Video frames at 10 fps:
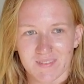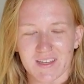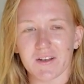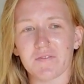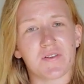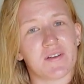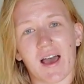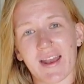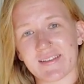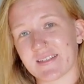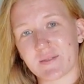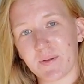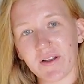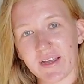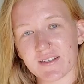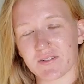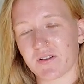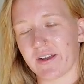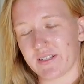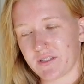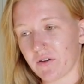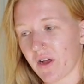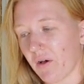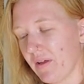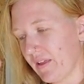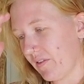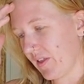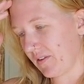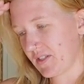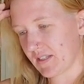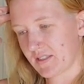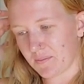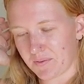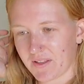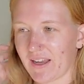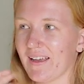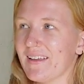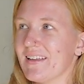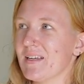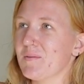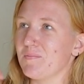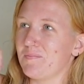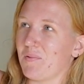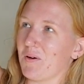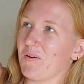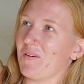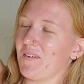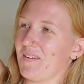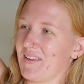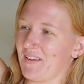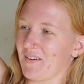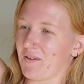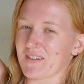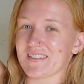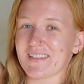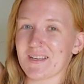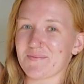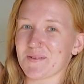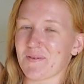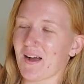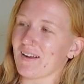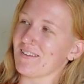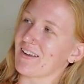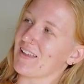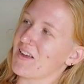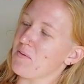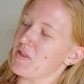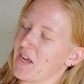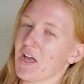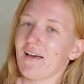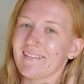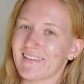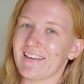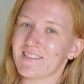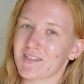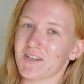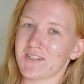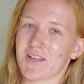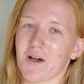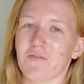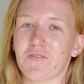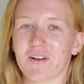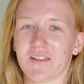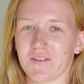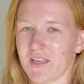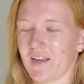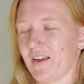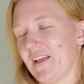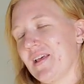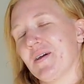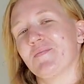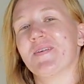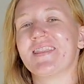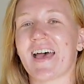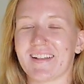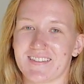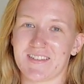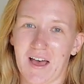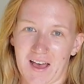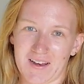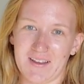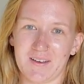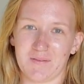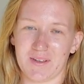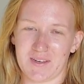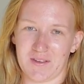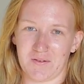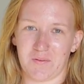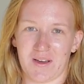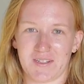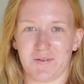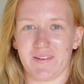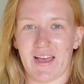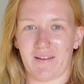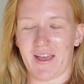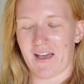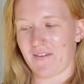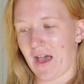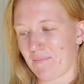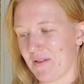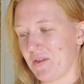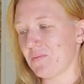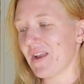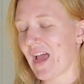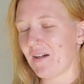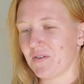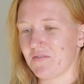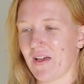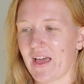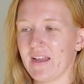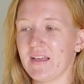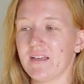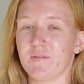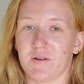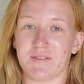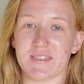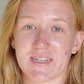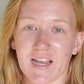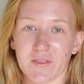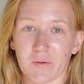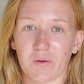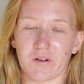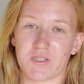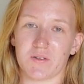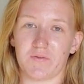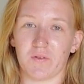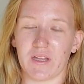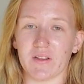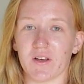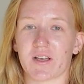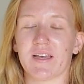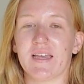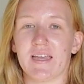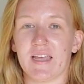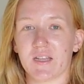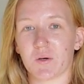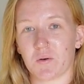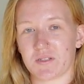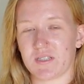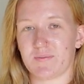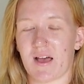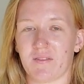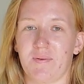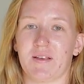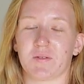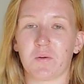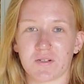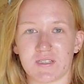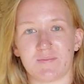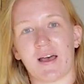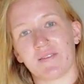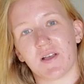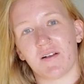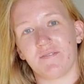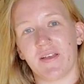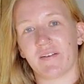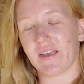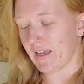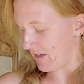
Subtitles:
if they're not as experienced or not as thorough, they'll just simply pull your horse's lips apart, look in there and be like, oh, he's good to go for another year. But that's not what you want to allow to have happen. You want to have your vet sedate the horse, fully look in the horse's mouth, because horses' mouths are very